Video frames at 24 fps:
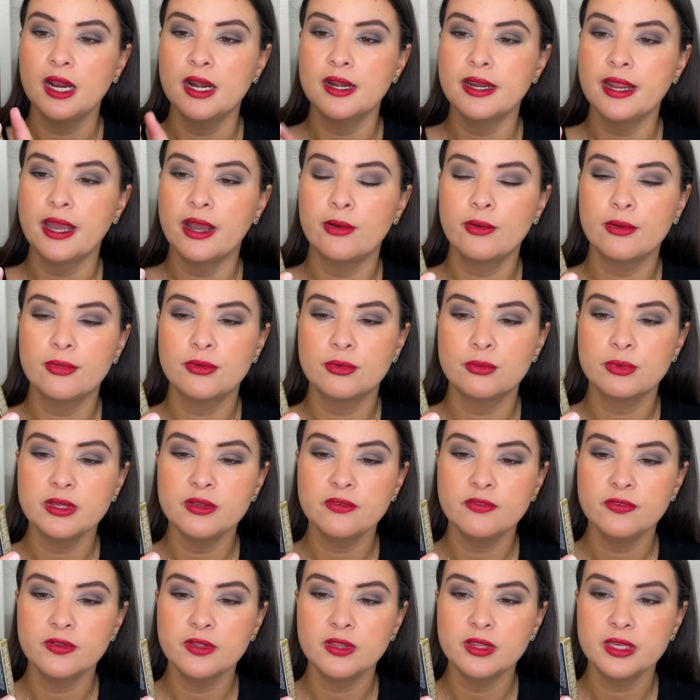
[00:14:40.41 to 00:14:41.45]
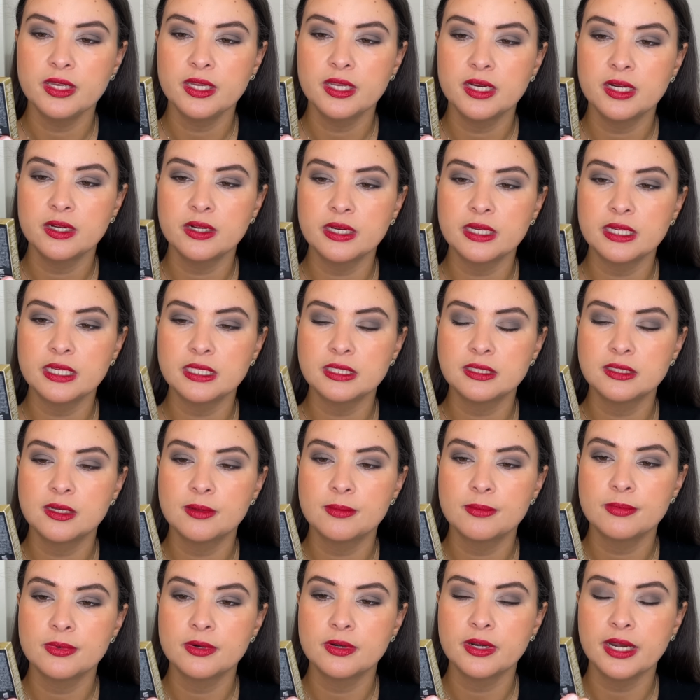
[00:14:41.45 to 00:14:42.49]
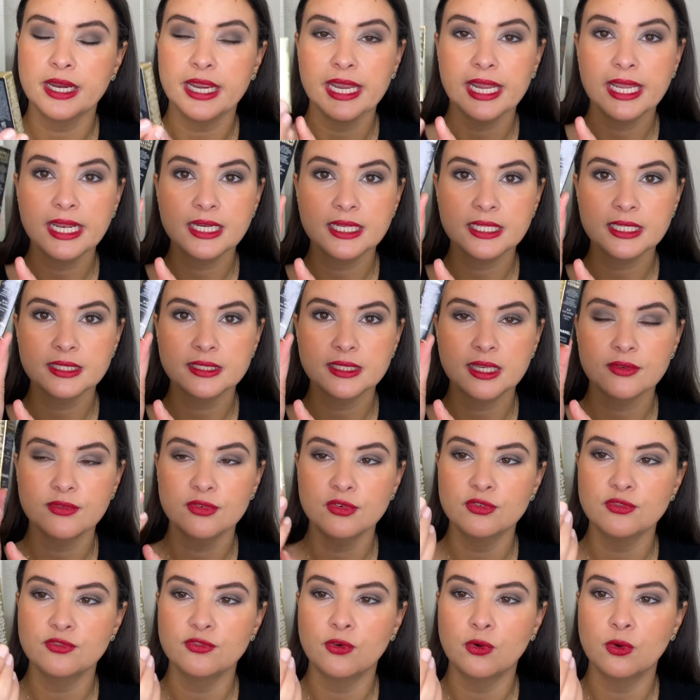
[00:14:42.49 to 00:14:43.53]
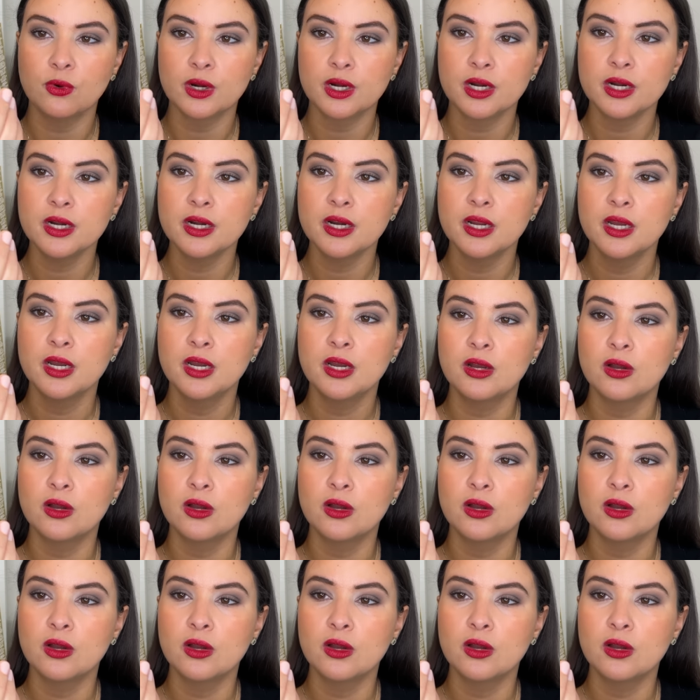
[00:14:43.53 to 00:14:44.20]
And now the refill here is number 874,